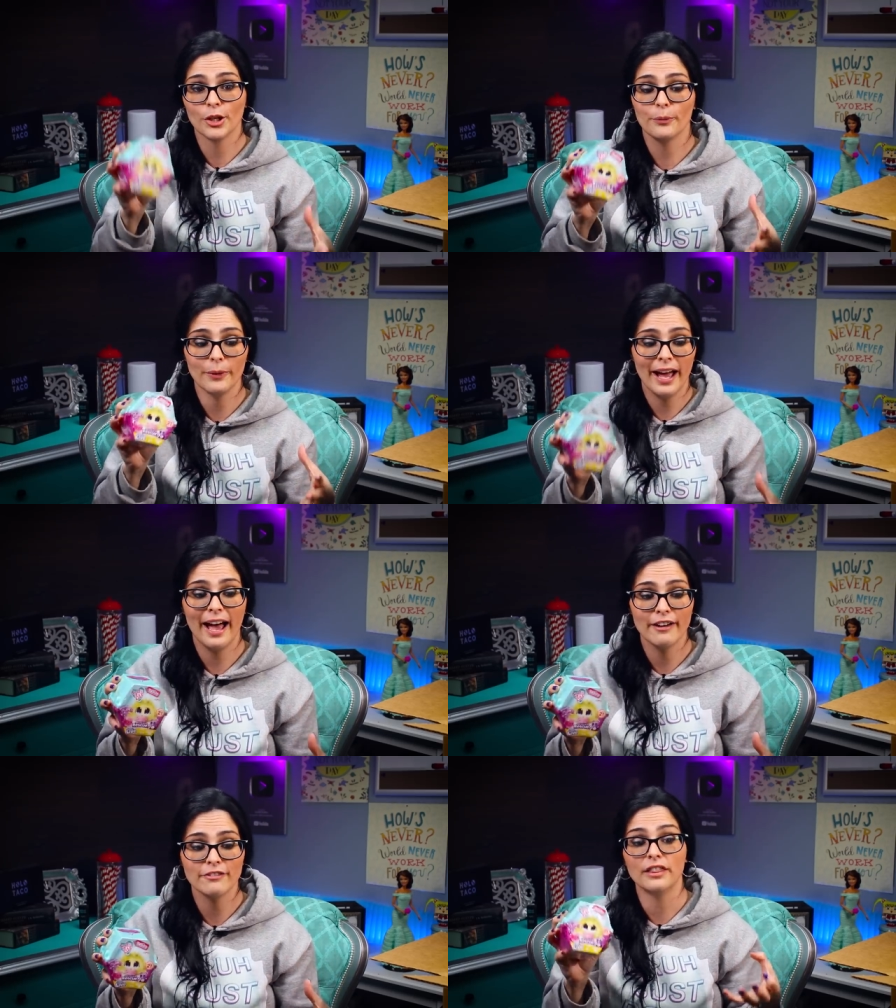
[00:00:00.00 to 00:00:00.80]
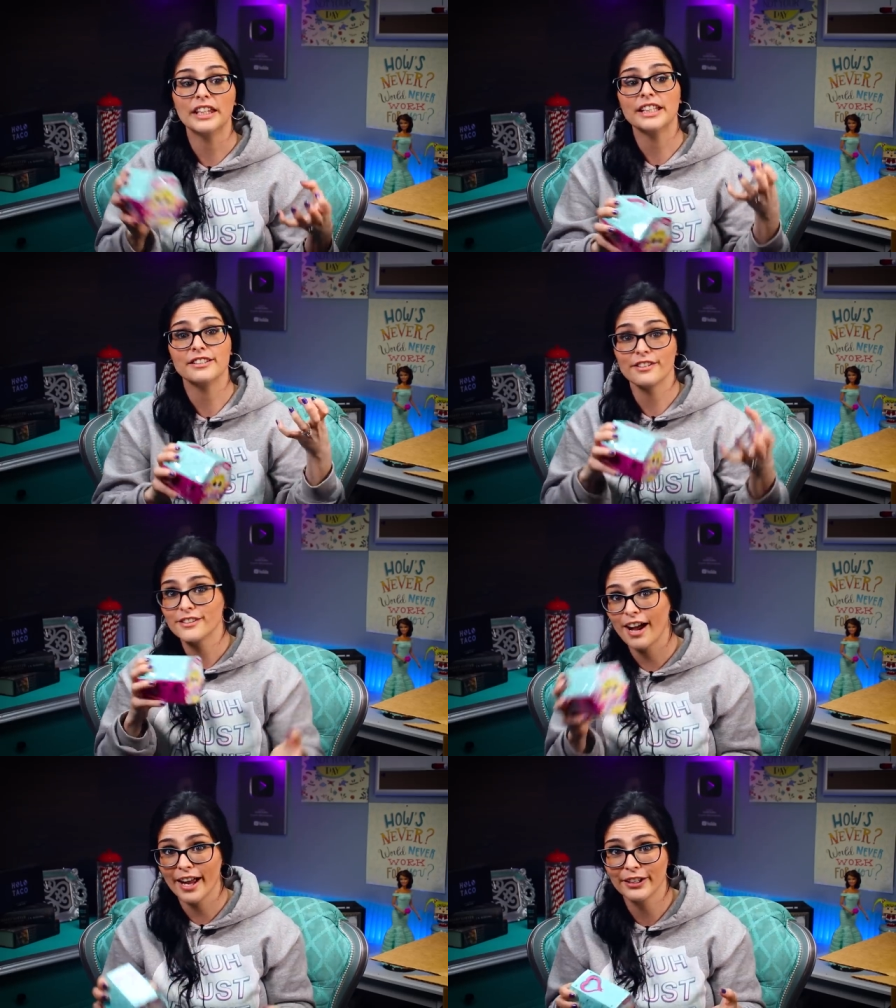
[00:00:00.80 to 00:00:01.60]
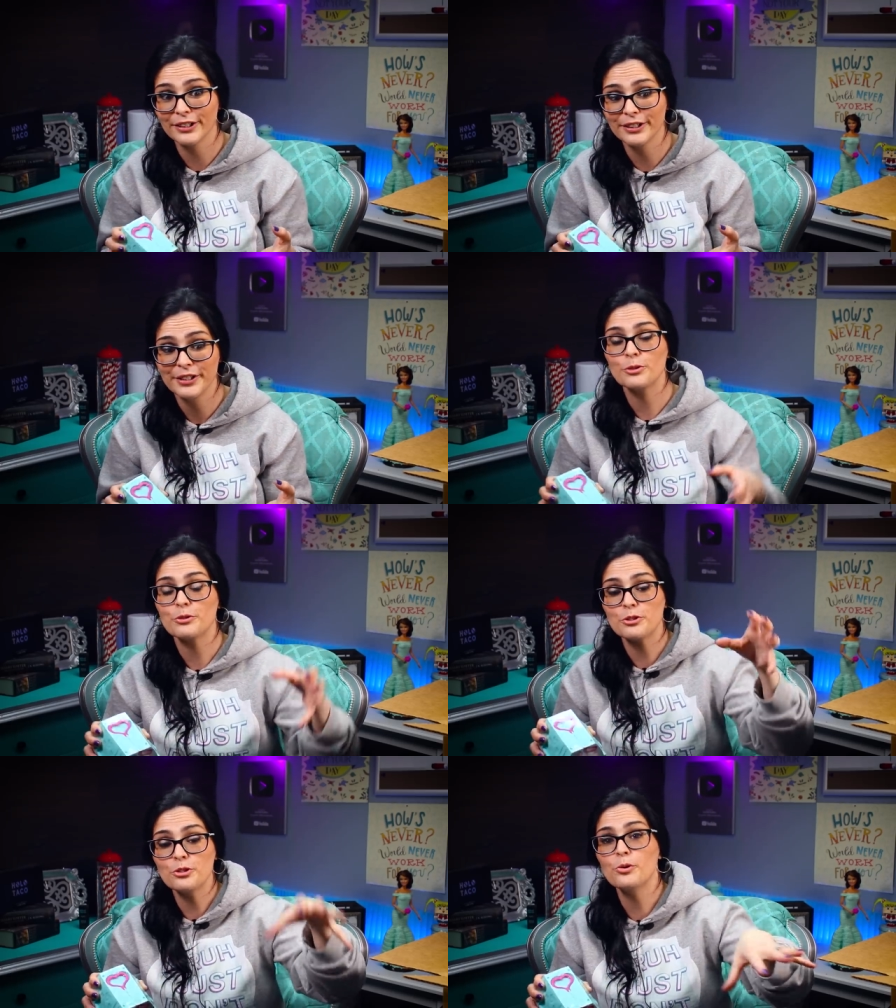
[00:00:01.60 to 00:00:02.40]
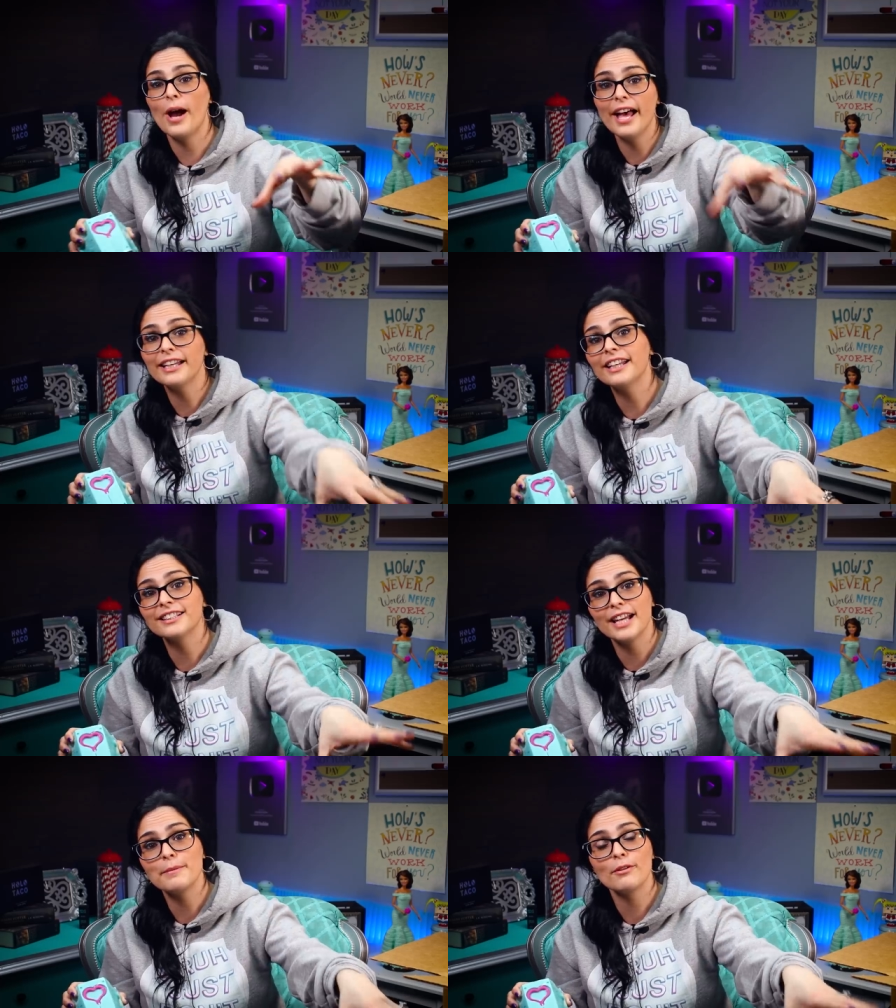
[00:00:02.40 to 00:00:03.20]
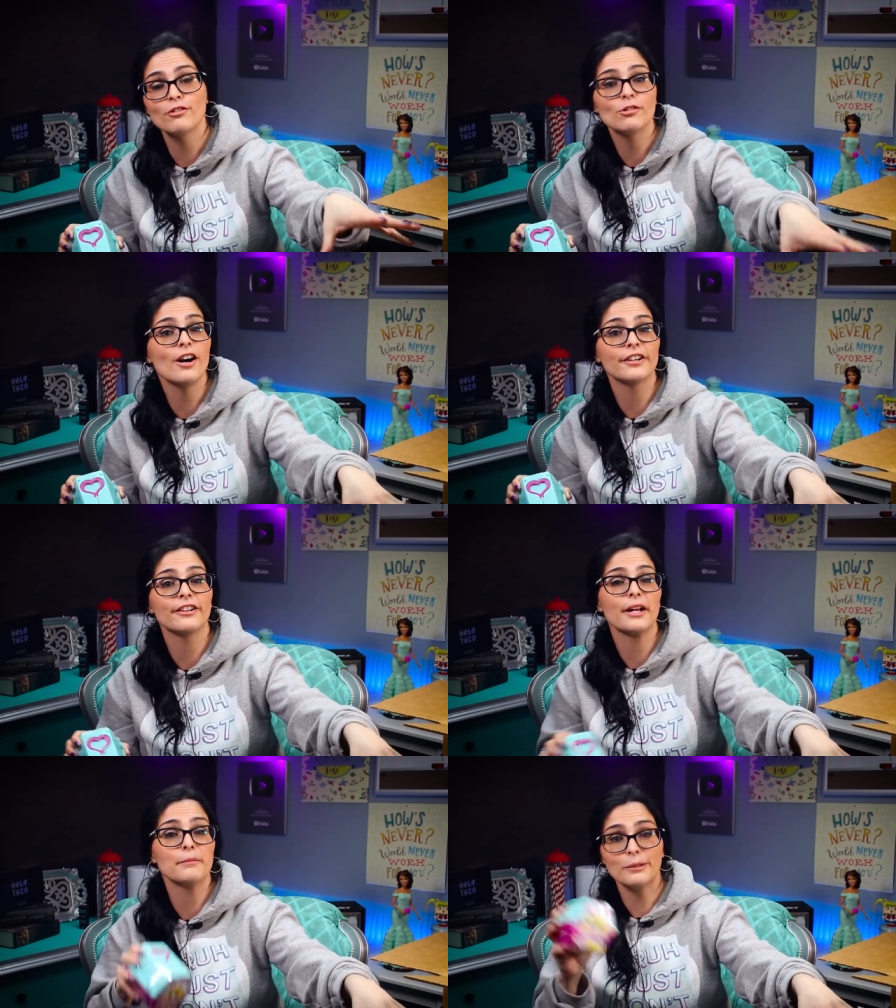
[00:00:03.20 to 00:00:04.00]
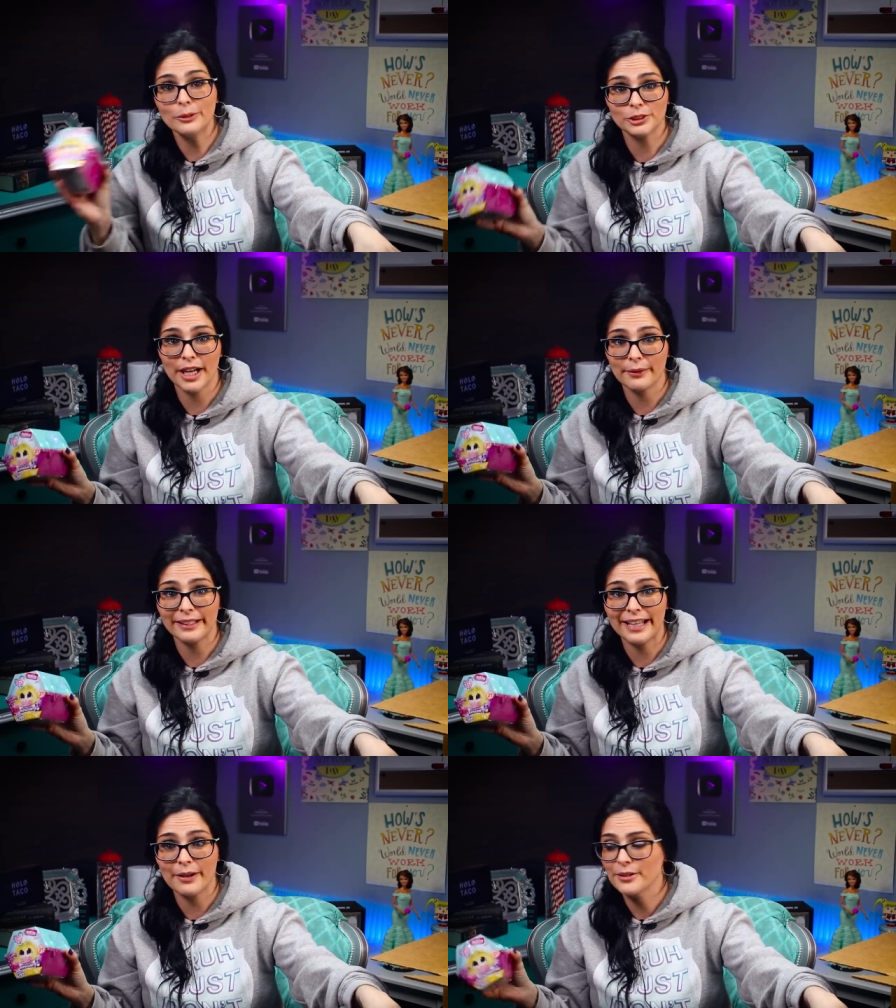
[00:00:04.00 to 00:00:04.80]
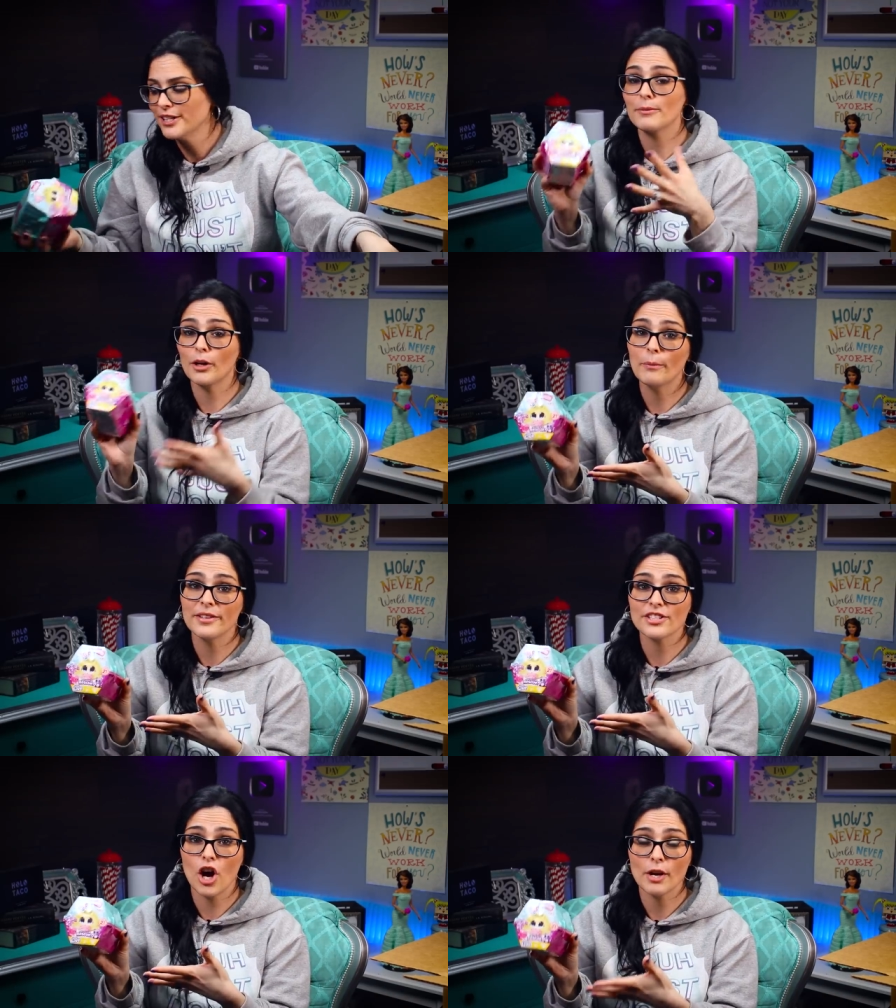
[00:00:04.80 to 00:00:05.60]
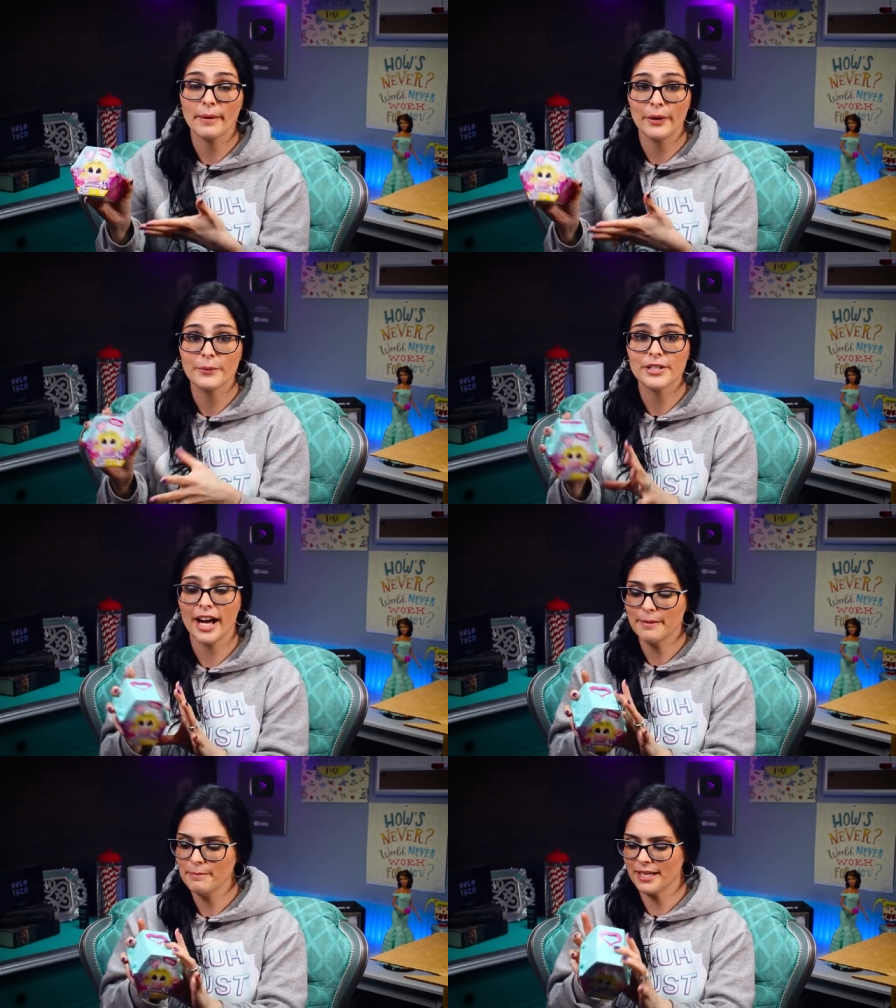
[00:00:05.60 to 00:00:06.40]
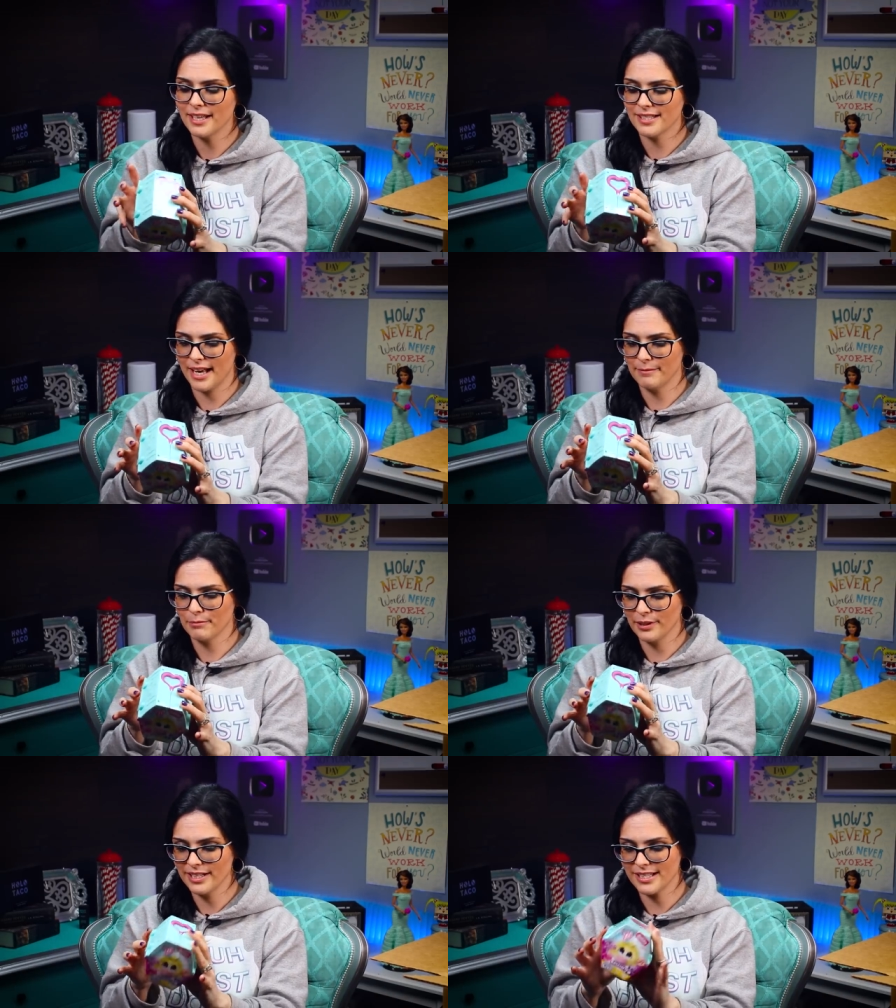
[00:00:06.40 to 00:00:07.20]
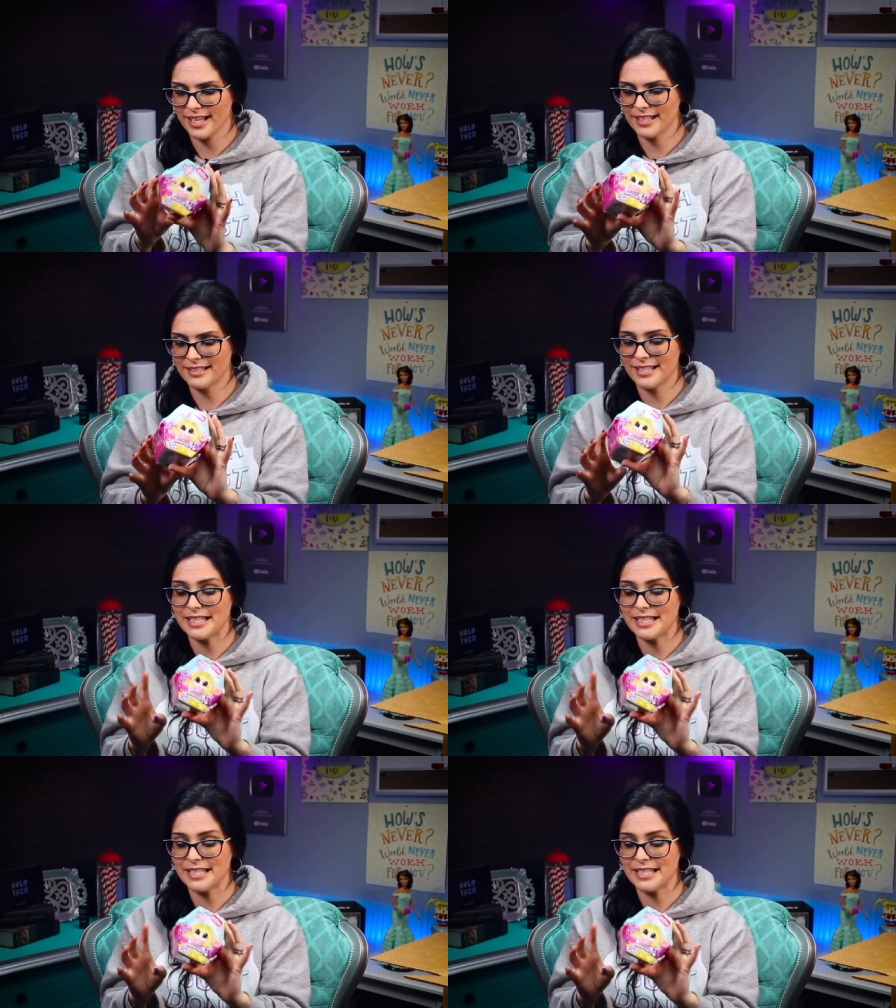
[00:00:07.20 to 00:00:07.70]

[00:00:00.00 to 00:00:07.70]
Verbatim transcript: don't have the desire to do any type of water and blow dry right now. So I'm gonna open this on my own time because I'm pretty excited to